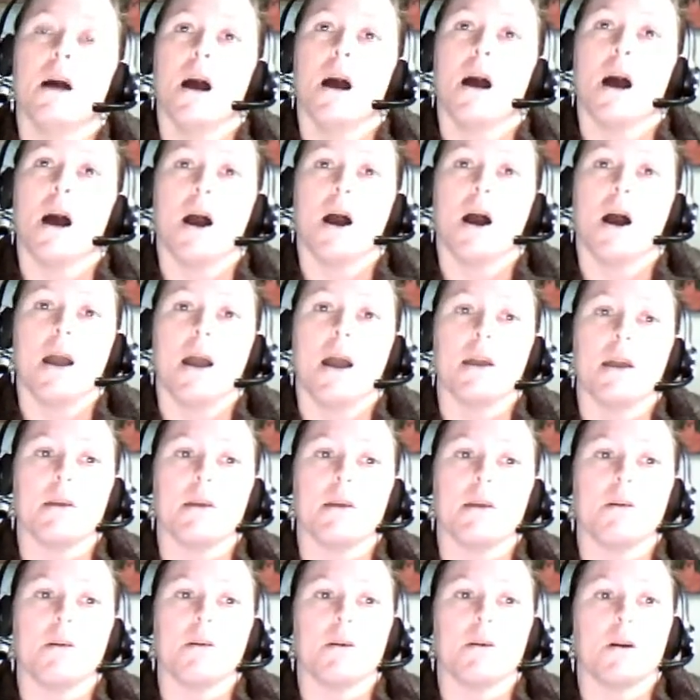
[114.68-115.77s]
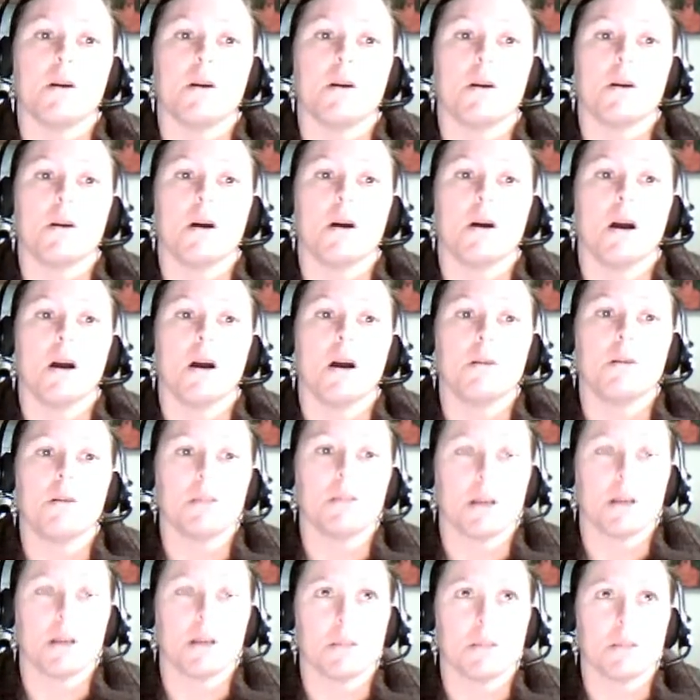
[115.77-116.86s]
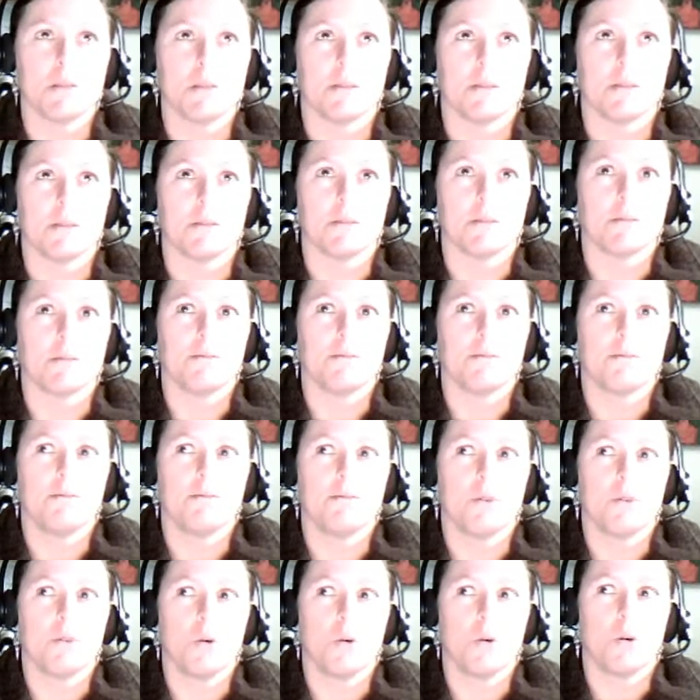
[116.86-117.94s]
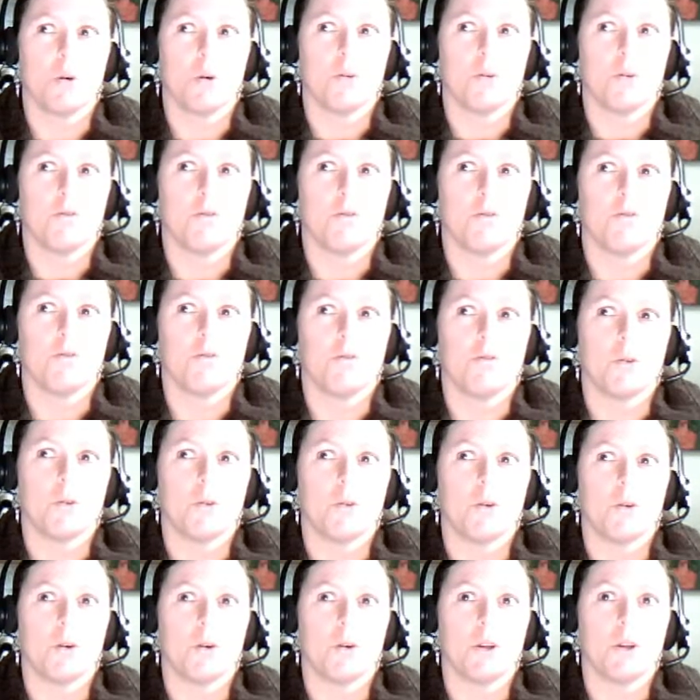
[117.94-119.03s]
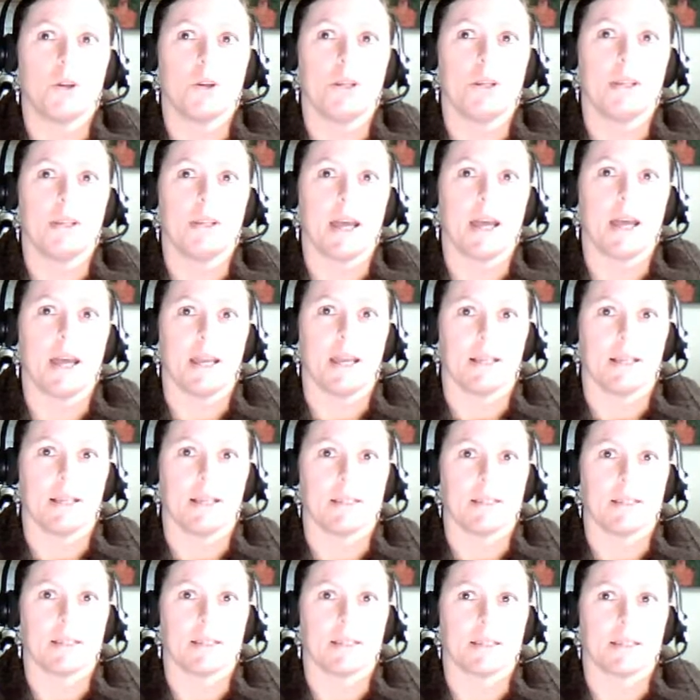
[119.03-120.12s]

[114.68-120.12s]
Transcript: I was in hospital for 4 days.